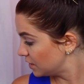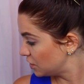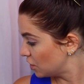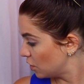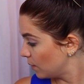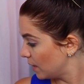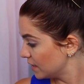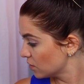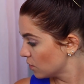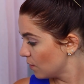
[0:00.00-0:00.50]
So
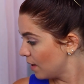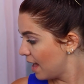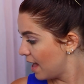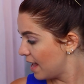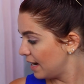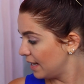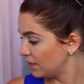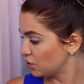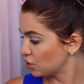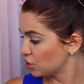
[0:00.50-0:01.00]
let's go
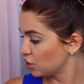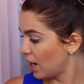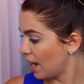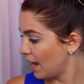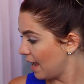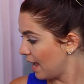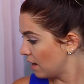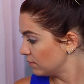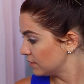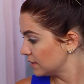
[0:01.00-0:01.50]
ahead and try
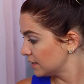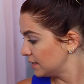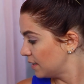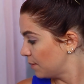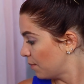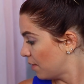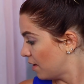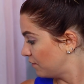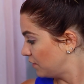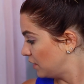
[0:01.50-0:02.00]
out
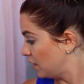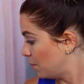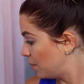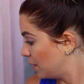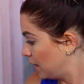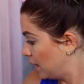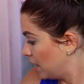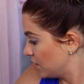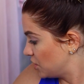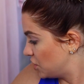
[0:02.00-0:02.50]
some of the
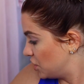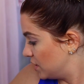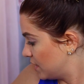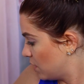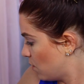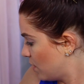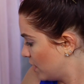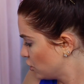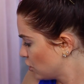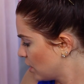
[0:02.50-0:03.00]
blushes. I
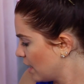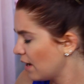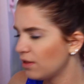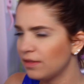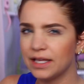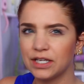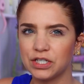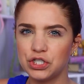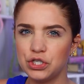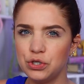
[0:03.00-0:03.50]
wanna try out
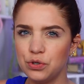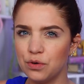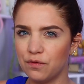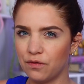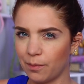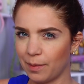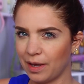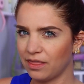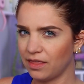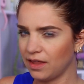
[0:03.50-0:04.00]
like two of
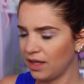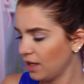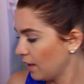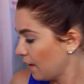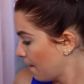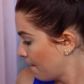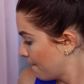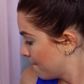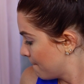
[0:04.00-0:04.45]
them, I think.